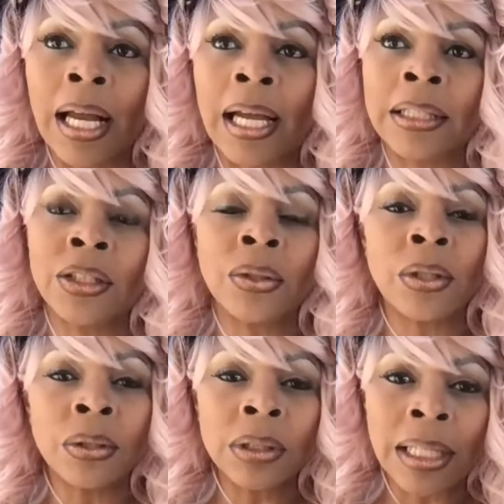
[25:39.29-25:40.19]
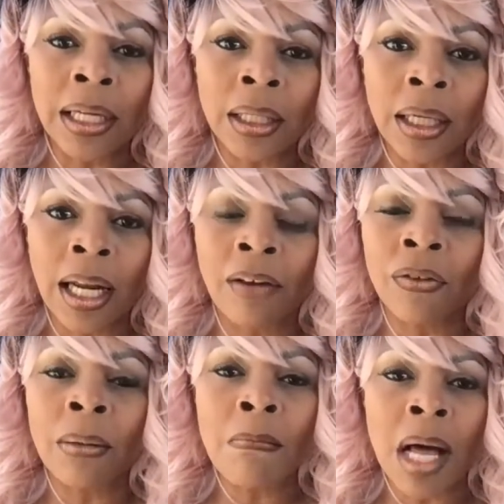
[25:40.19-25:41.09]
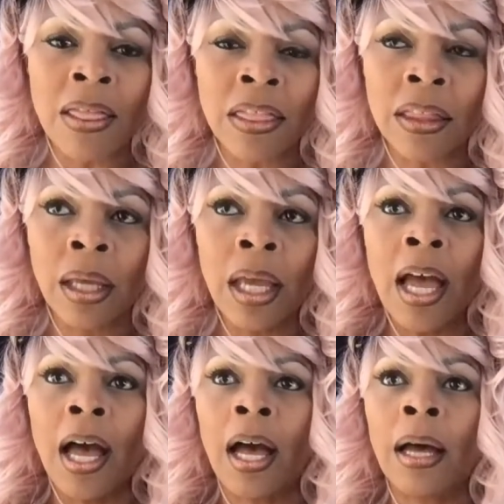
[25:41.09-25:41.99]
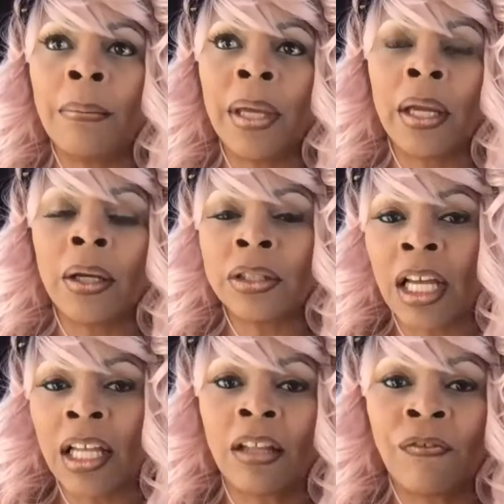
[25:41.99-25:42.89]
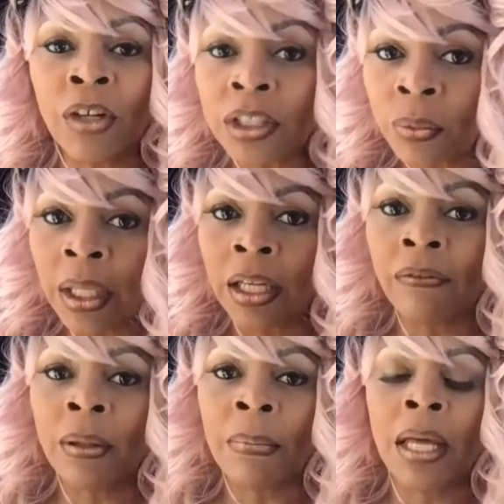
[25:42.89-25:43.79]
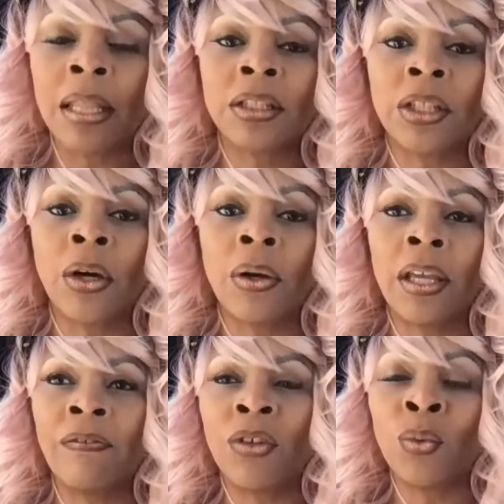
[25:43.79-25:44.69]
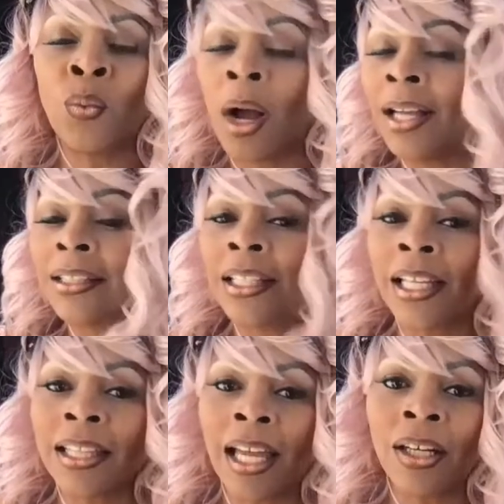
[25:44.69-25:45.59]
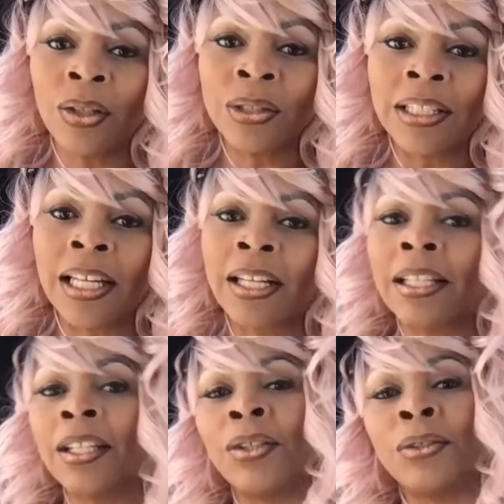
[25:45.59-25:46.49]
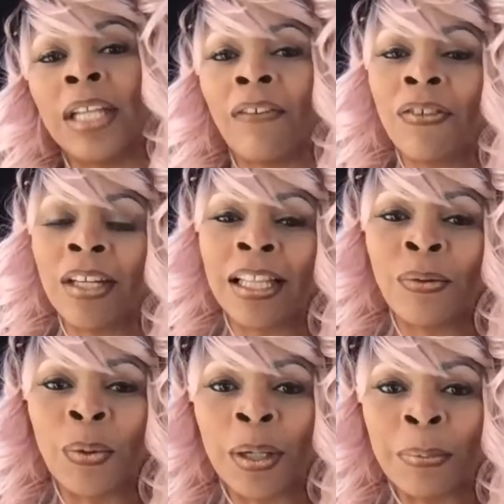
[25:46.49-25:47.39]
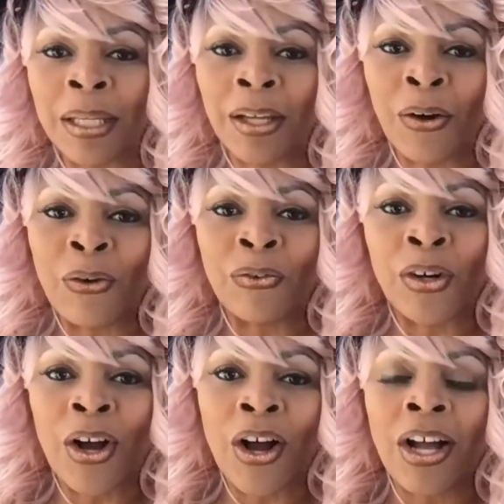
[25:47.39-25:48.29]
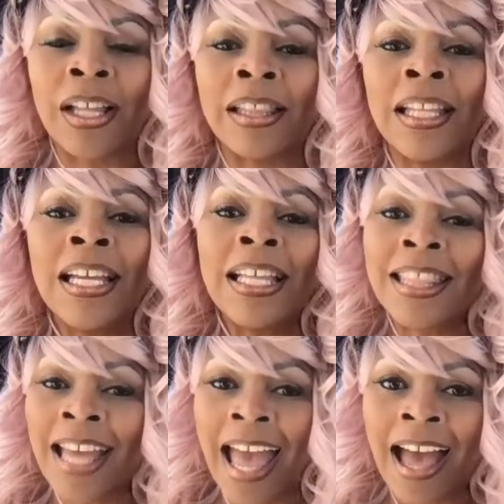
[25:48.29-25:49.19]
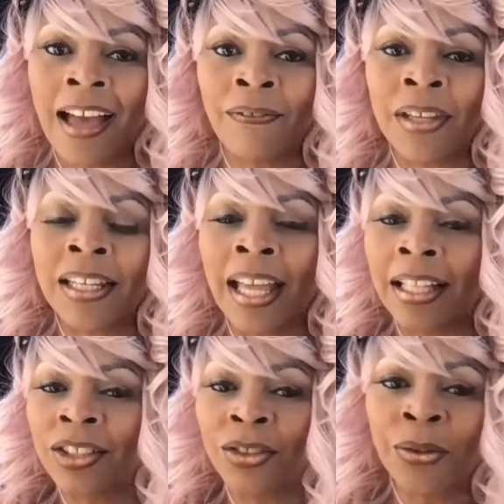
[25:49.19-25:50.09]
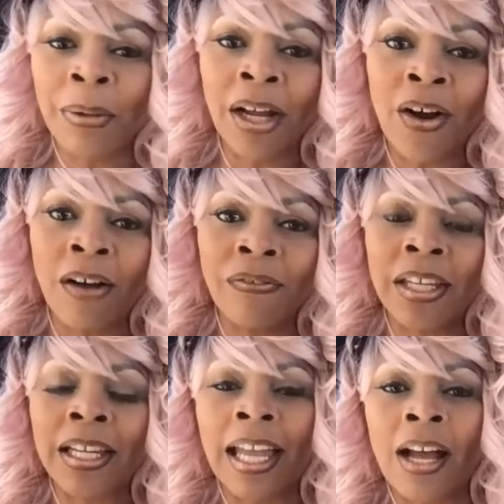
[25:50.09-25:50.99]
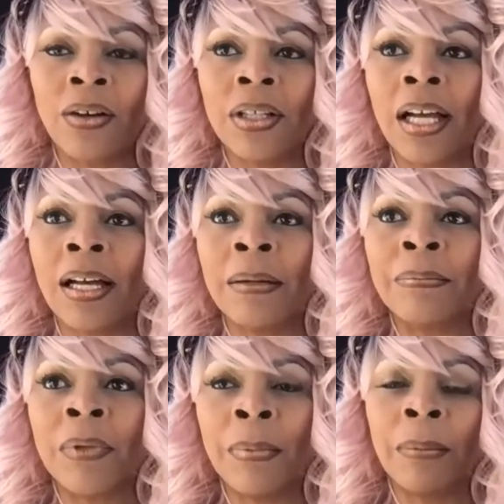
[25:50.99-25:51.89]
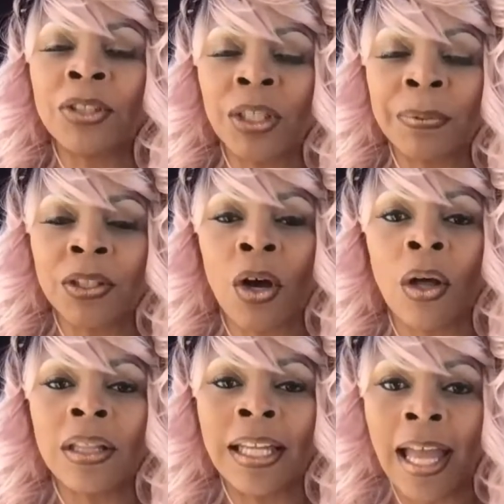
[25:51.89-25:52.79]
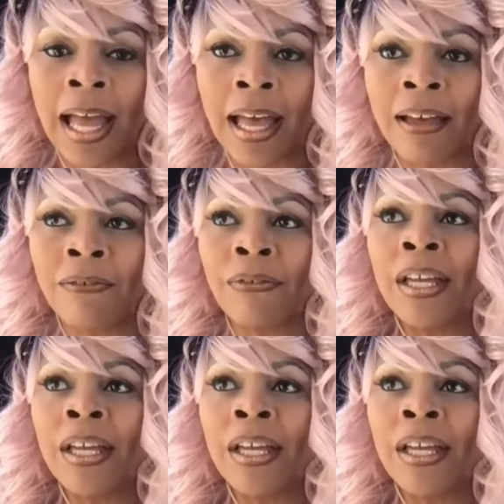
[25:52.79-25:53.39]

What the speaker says: I do a newsletter every month. It goes out the first week of the month. So if you want to get that newsletter, then you definitely want to be over on the AV, and that's through my coffee account. The membership is called the AV.